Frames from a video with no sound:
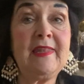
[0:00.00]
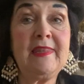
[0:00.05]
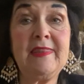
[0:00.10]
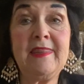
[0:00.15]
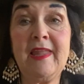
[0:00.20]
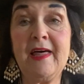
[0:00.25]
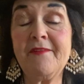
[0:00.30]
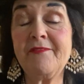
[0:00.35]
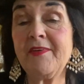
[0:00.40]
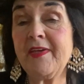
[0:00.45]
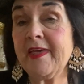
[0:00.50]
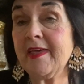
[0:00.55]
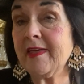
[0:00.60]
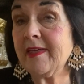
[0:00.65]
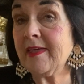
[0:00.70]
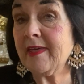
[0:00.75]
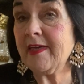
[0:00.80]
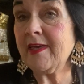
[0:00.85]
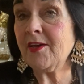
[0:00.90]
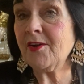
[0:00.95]

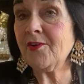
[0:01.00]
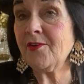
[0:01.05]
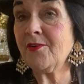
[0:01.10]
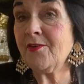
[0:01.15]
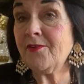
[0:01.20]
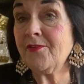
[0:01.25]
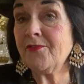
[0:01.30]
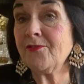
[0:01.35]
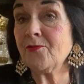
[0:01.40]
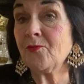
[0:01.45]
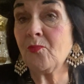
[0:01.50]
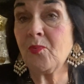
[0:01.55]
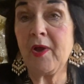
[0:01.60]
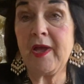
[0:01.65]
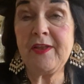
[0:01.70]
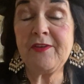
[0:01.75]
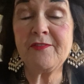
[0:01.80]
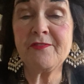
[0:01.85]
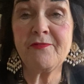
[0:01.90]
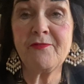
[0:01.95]
Loving ears
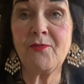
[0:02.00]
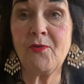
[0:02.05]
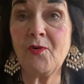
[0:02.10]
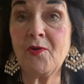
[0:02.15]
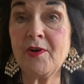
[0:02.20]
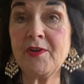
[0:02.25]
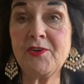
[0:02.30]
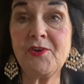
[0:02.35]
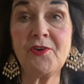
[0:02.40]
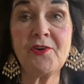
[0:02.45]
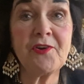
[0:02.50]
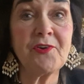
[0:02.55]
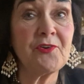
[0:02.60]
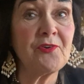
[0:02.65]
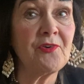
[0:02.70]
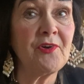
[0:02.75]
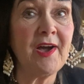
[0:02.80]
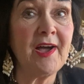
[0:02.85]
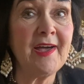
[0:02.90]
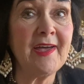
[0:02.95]
wait for your
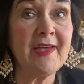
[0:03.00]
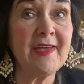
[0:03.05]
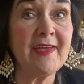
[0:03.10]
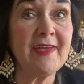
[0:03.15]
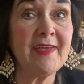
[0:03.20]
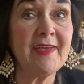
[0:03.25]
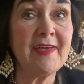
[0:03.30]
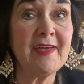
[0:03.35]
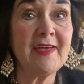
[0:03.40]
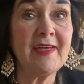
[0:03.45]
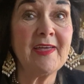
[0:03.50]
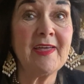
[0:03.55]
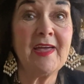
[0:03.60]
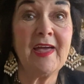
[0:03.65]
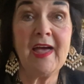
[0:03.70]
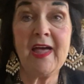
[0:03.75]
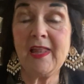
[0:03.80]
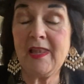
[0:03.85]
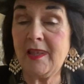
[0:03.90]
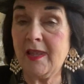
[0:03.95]
cry.
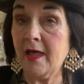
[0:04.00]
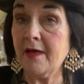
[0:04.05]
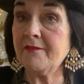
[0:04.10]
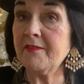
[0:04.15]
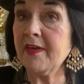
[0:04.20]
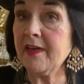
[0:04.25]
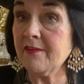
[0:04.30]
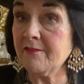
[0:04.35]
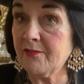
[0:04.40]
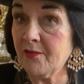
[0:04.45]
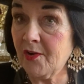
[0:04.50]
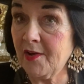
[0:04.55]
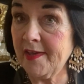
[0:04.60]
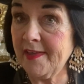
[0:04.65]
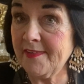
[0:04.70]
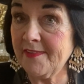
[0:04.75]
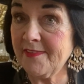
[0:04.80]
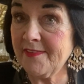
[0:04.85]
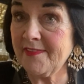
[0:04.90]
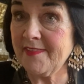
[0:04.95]
Loving
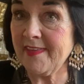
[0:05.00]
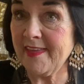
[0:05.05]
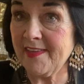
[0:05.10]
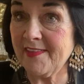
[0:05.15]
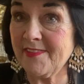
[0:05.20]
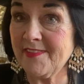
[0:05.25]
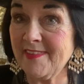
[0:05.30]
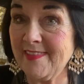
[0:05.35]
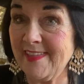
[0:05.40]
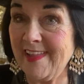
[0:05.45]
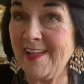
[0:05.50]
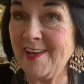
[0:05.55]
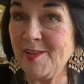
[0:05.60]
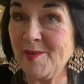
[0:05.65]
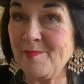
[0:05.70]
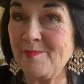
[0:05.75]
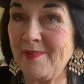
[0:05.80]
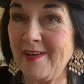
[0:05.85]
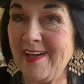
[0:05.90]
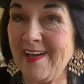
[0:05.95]
voice sings
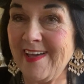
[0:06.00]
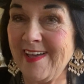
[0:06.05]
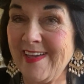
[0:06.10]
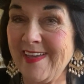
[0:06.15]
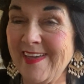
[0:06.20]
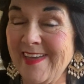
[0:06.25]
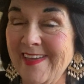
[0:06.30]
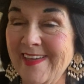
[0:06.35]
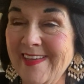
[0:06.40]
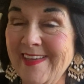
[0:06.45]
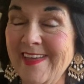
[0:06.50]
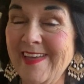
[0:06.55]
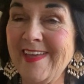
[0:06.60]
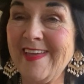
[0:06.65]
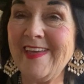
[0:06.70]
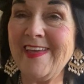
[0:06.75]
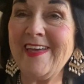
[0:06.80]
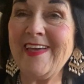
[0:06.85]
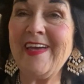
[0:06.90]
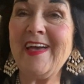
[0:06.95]
lullaby.
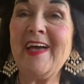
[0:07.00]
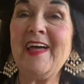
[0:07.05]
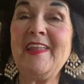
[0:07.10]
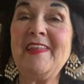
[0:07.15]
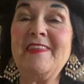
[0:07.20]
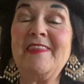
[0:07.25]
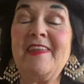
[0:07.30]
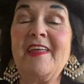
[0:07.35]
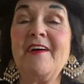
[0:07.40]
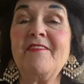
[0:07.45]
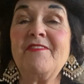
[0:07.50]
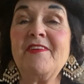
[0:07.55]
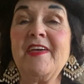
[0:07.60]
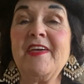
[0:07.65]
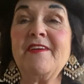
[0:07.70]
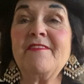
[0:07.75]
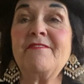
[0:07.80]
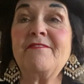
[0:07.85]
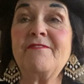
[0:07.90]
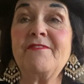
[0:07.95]

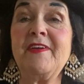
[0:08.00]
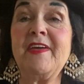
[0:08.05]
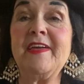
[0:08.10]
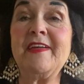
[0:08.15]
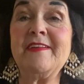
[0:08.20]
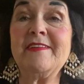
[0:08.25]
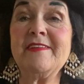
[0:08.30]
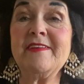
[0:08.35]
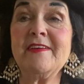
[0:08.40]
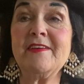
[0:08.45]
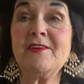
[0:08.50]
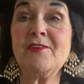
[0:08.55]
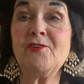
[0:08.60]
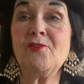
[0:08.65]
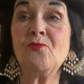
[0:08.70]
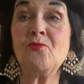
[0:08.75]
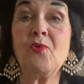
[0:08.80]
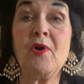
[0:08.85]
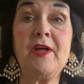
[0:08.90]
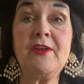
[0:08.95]
Loving feet
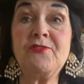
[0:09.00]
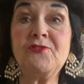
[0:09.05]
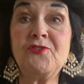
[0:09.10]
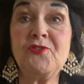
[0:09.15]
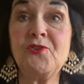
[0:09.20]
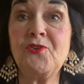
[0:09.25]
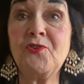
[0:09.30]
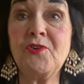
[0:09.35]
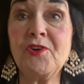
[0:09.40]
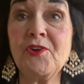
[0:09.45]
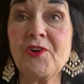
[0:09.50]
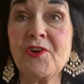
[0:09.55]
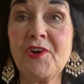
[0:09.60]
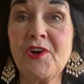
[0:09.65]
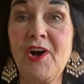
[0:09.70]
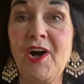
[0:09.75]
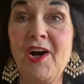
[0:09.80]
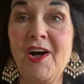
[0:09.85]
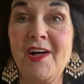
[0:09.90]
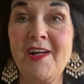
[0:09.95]
run to your
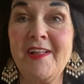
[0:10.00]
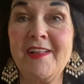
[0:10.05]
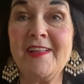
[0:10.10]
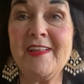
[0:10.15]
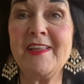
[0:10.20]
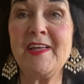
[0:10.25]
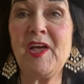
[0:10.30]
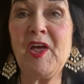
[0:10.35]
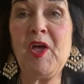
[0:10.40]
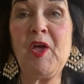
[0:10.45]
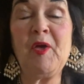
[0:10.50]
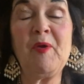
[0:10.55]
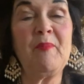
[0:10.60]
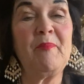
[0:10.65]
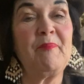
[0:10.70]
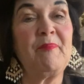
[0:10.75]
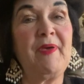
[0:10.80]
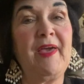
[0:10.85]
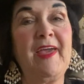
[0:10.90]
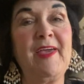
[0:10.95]
call.
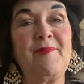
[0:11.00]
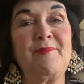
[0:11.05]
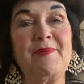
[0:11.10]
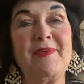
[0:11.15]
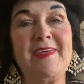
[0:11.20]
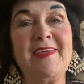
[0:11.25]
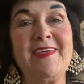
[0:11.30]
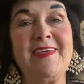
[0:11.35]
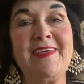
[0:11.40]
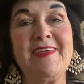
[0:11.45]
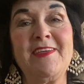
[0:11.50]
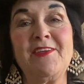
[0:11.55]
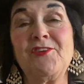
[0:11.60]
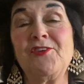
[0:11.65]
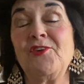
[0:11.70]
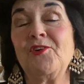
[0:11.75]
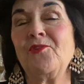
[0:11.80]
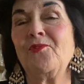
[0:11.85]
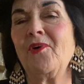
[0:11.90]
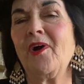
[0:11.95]
Baby,
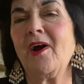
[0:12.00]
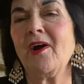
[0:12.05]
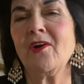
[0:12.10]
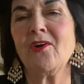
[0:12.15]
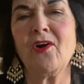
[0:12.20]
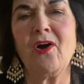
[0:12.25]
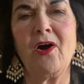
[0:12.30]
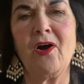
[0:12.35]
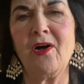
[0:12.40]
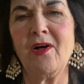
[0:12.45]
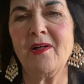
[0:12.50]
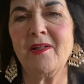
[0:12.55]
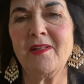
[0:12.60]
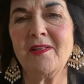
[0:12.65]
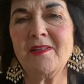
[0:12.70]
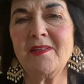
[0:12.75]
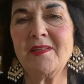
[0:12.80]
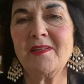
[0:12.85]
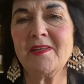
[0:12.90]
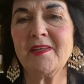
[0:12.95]
you are
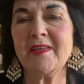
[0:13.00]
all.